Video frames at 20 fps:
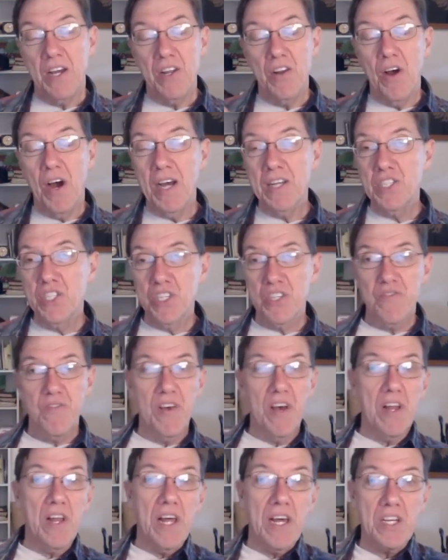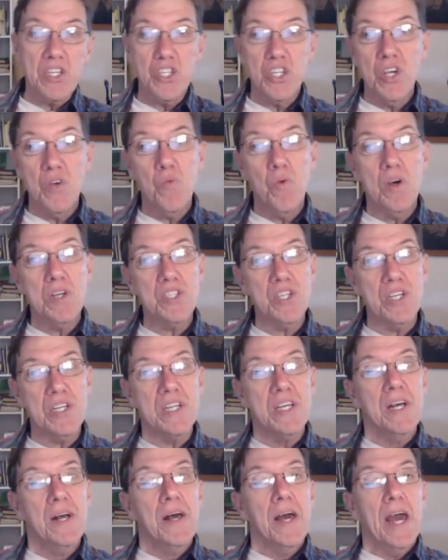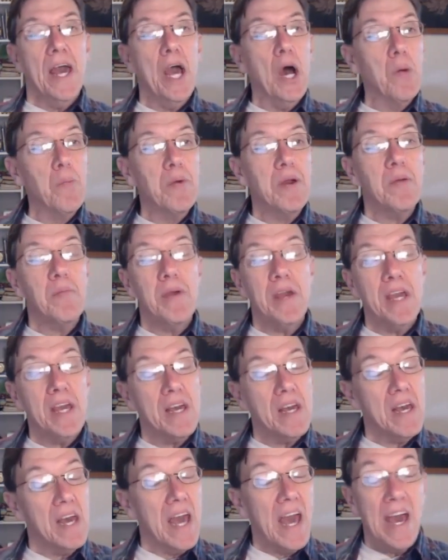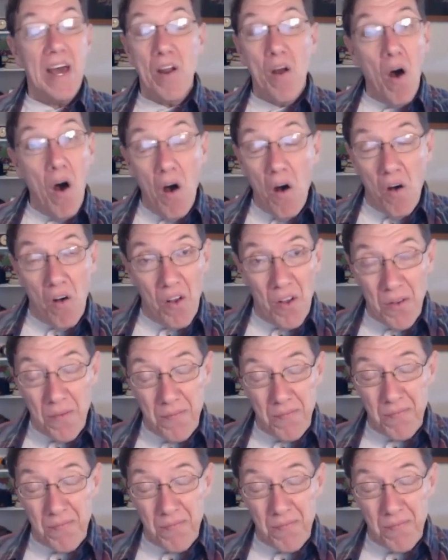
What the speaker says: I just felt like she wasn't helping me at all.